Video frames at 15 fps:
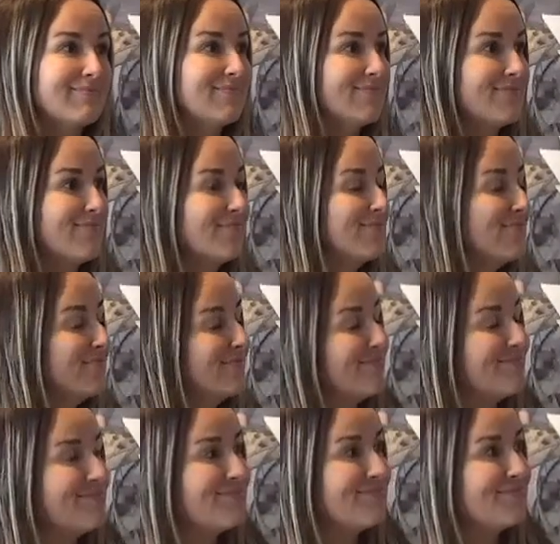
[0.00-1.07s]

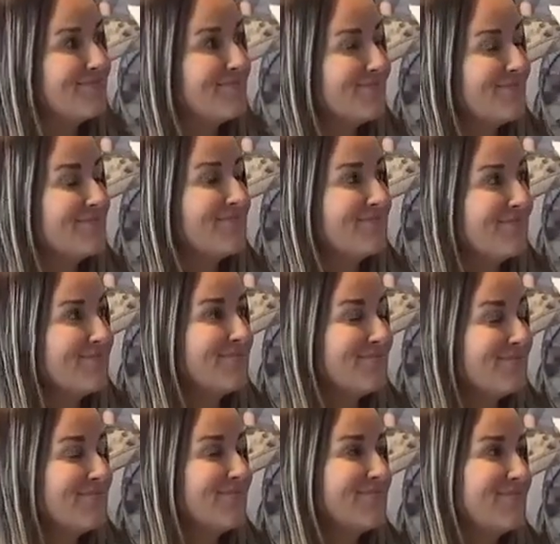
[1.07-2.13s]

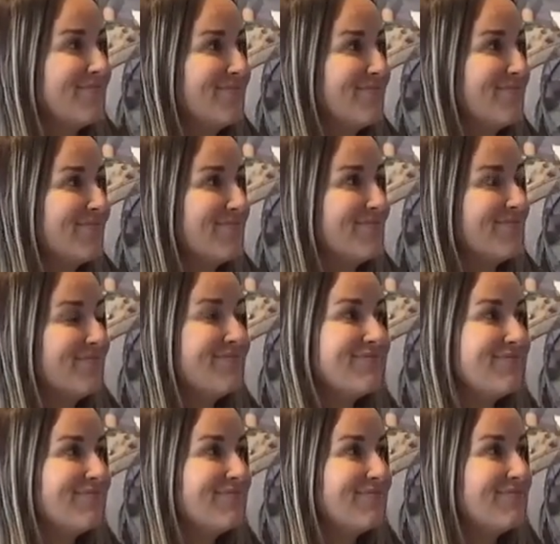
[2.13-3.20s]

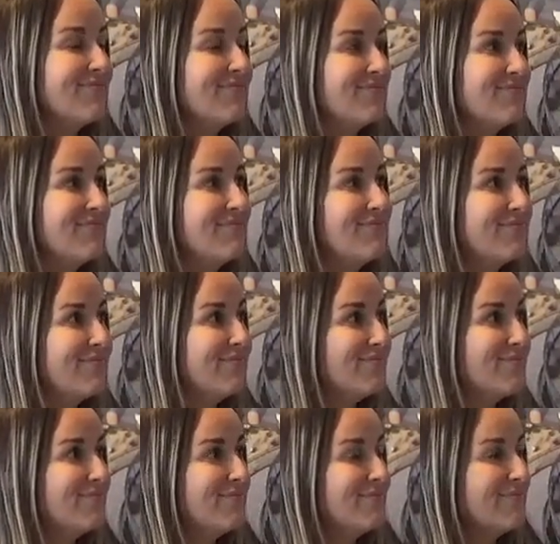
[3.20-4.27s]

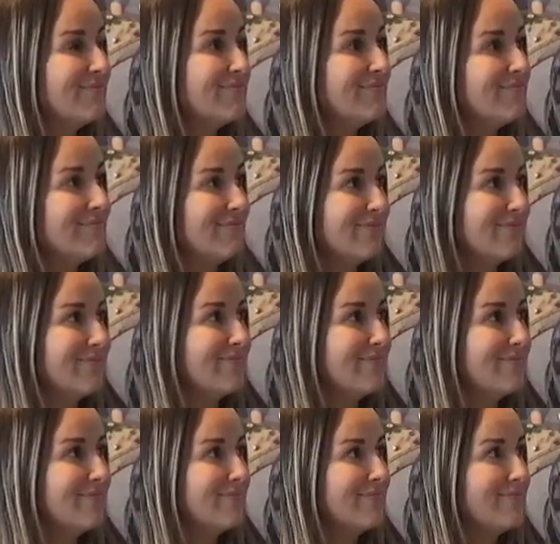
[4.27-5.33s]

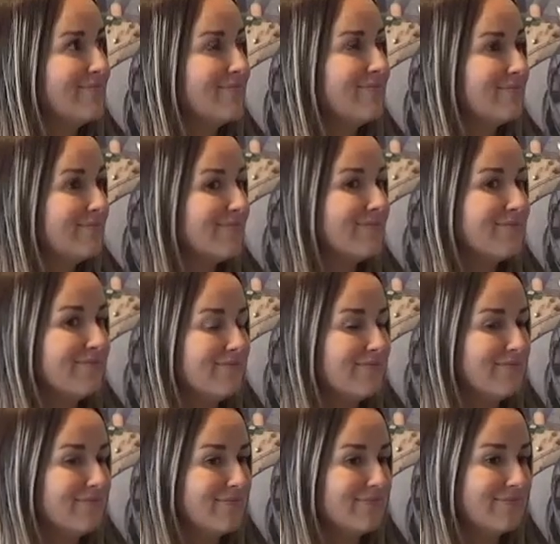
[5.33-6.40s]

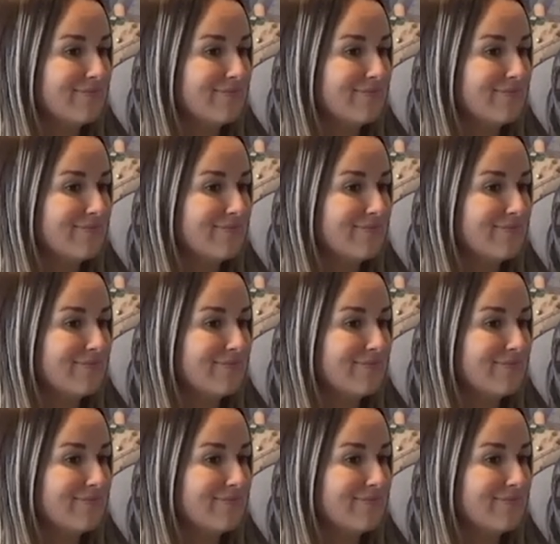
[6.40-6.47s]
This person isn't speaking.